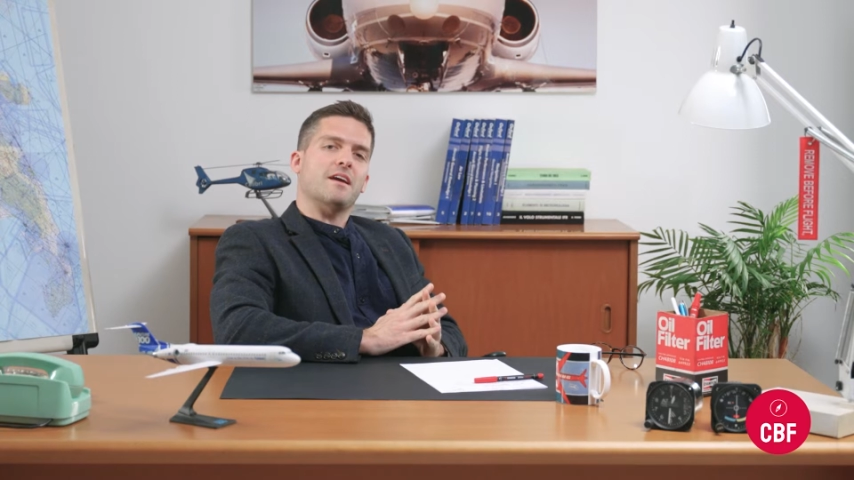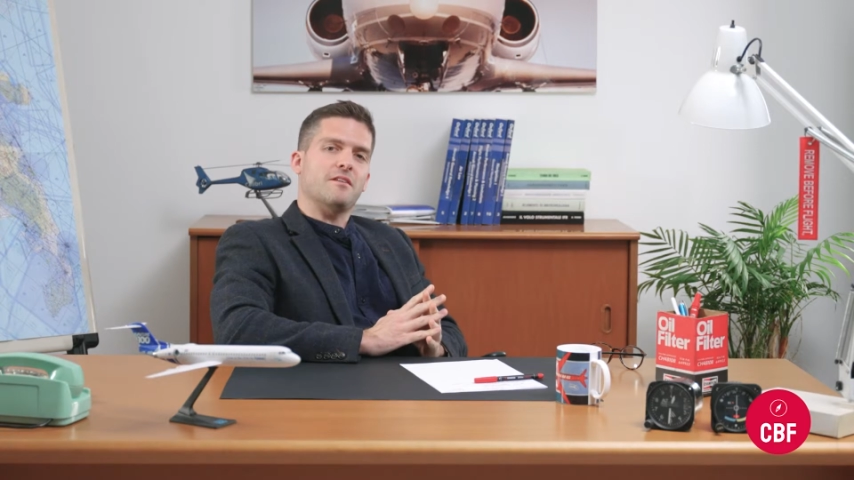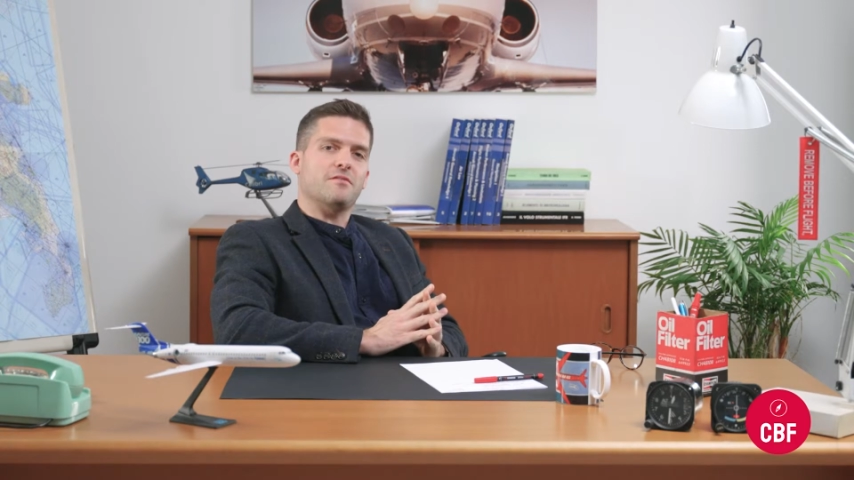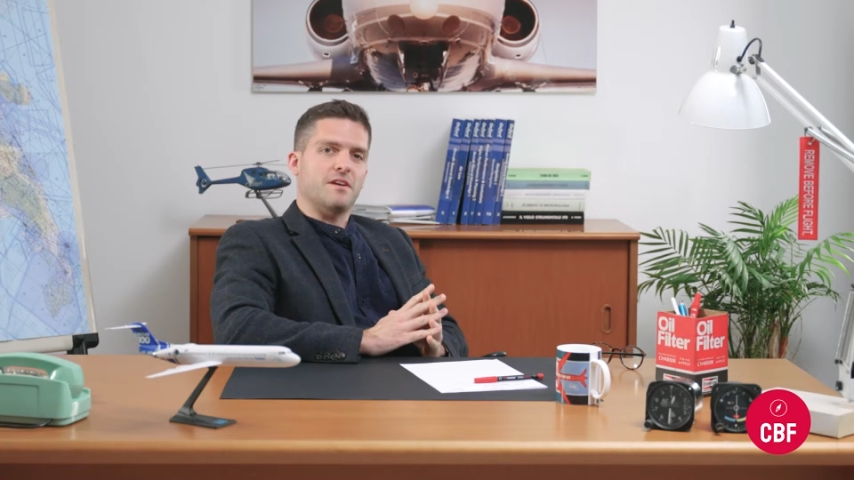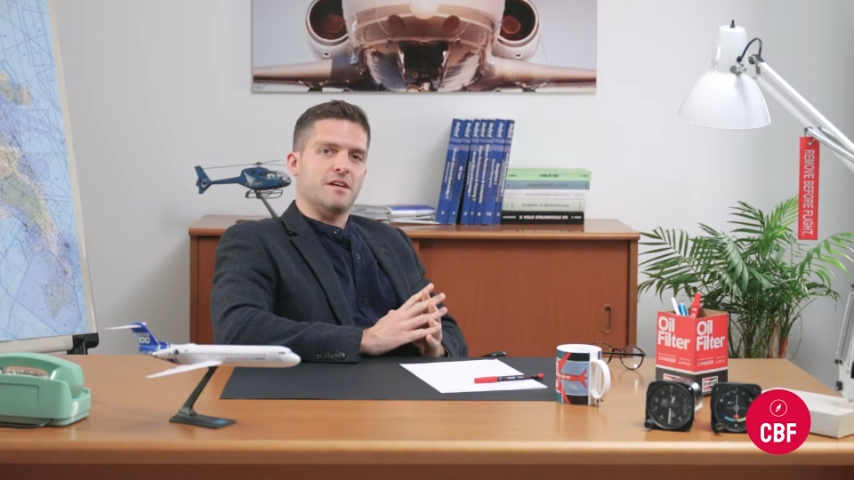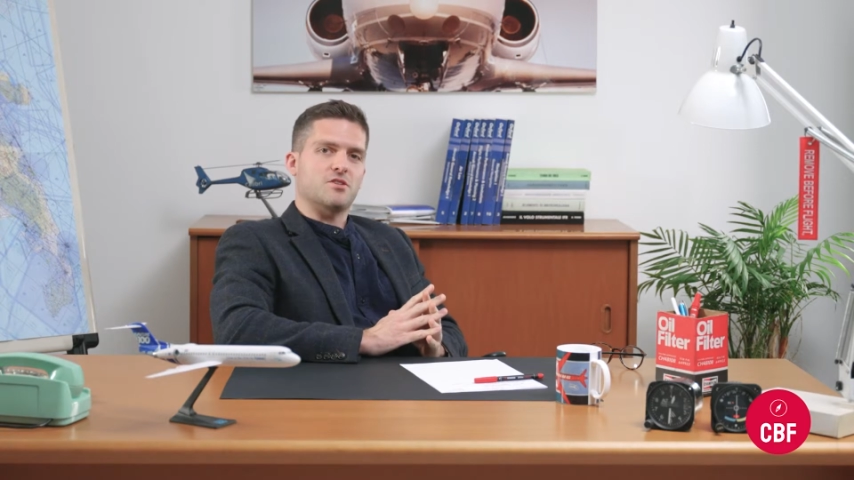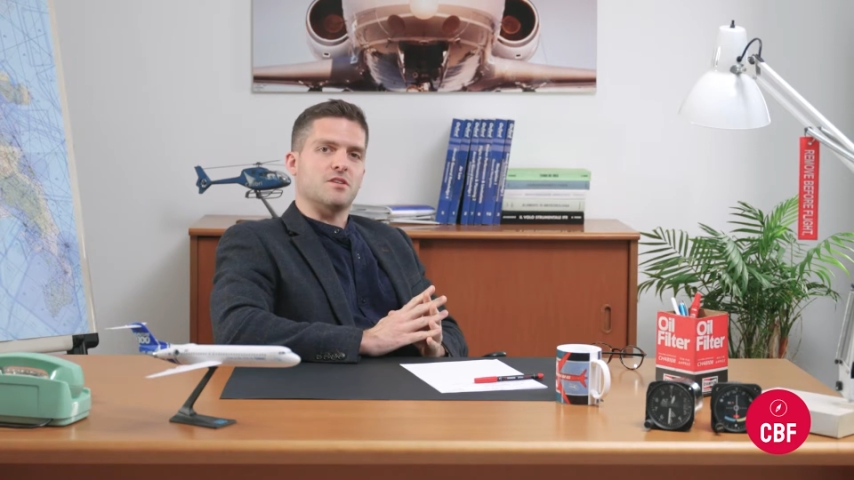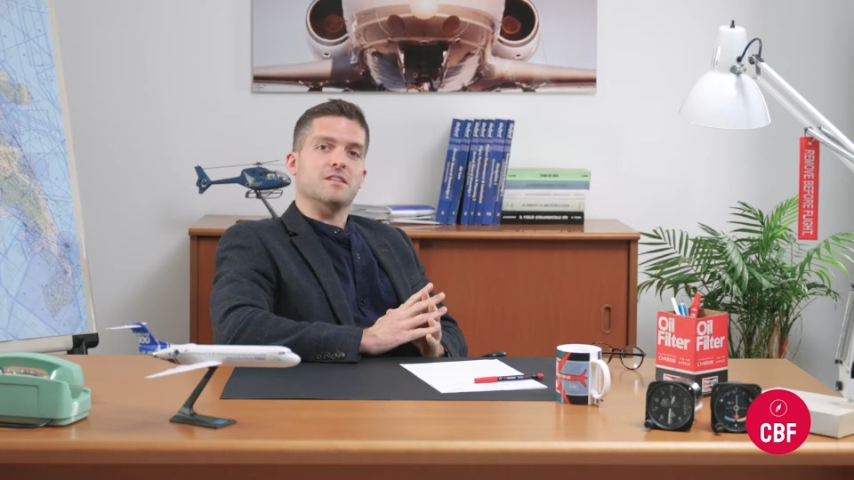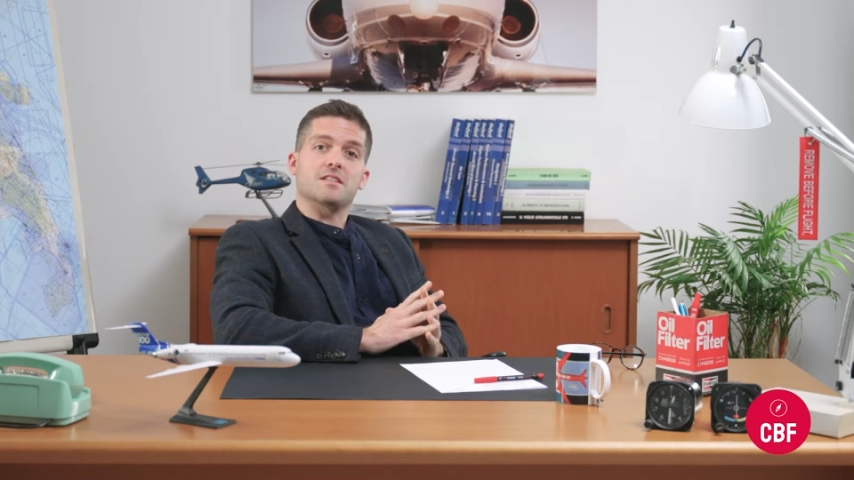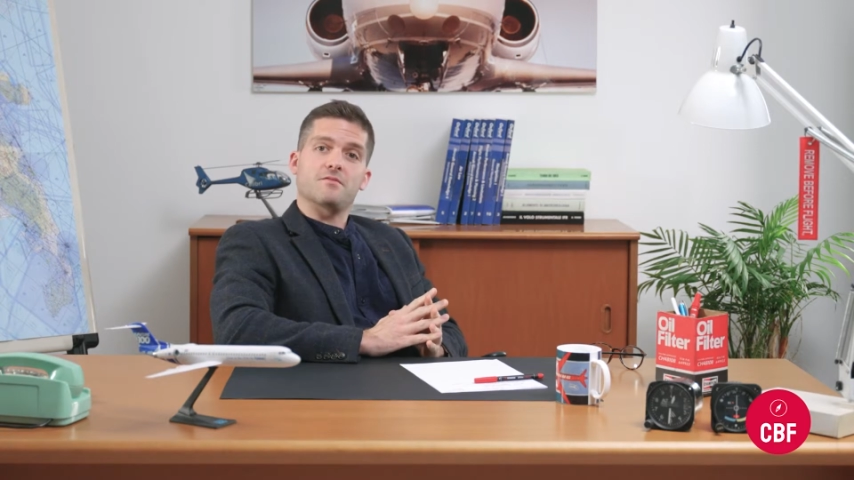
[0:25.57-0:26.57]

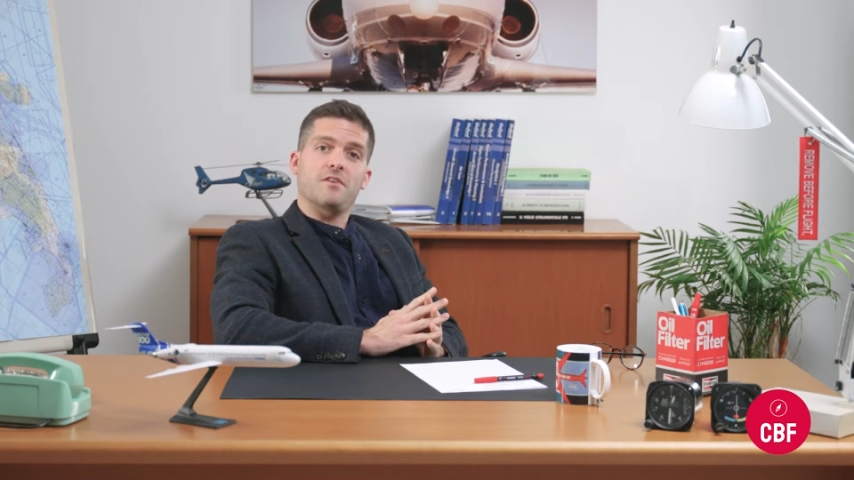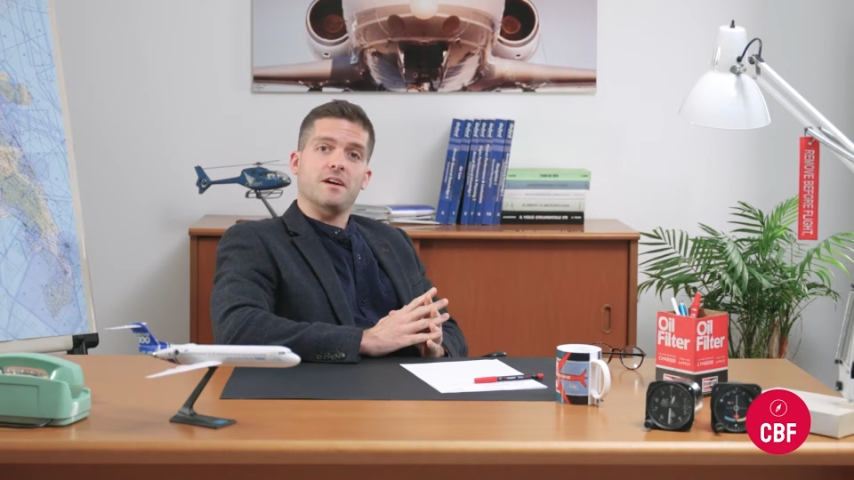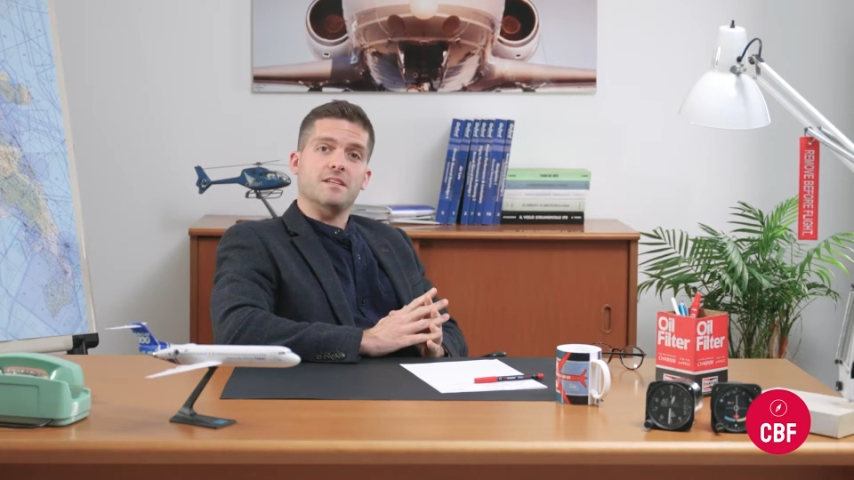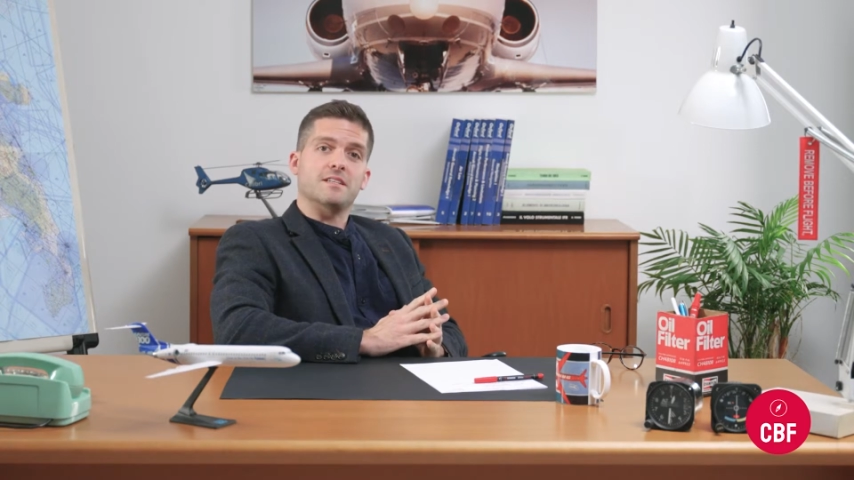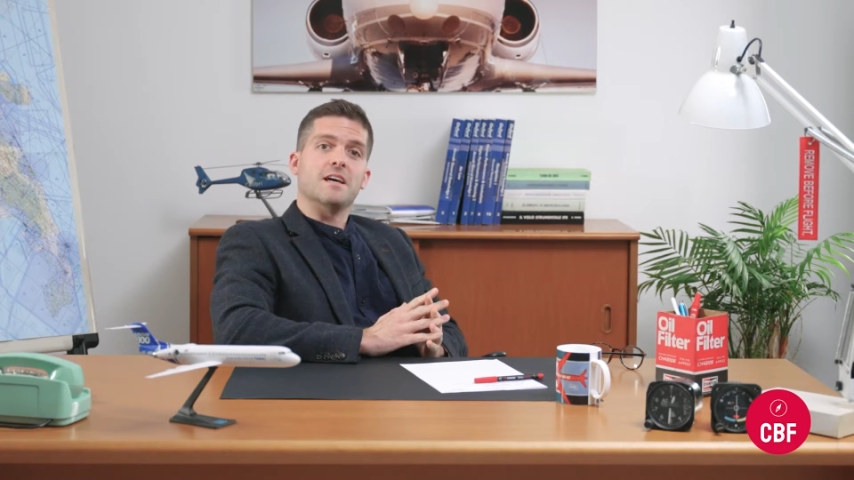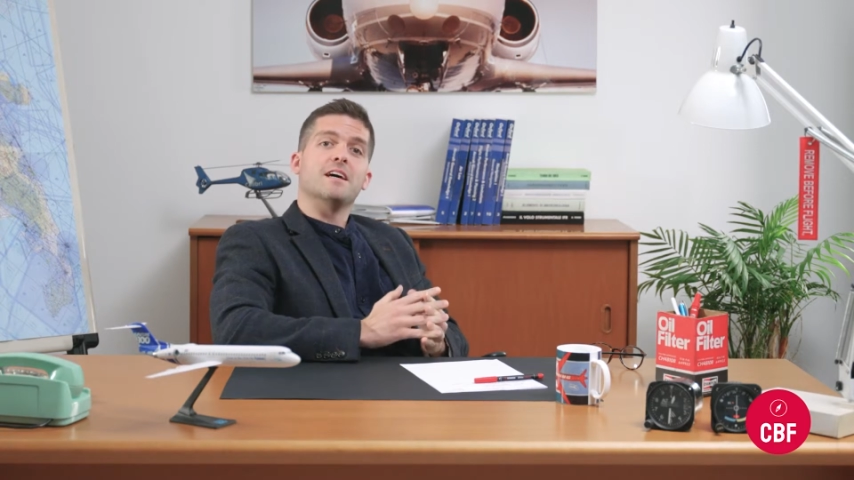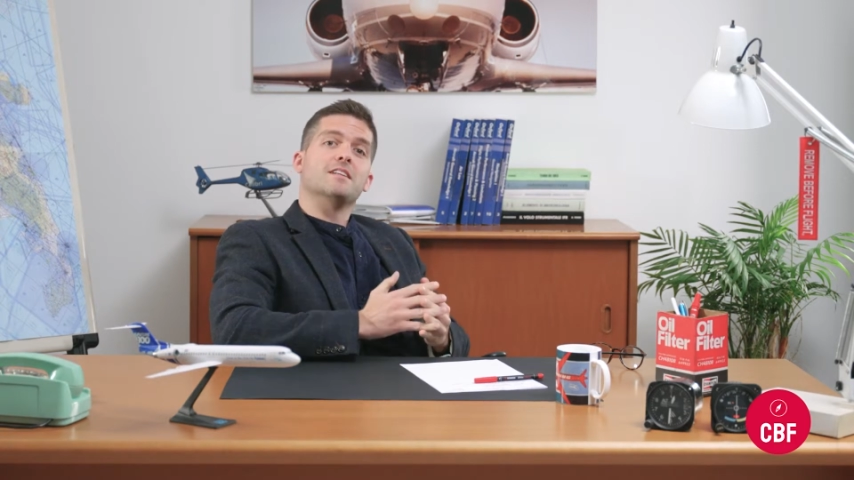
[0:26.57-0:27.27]
aviation is divided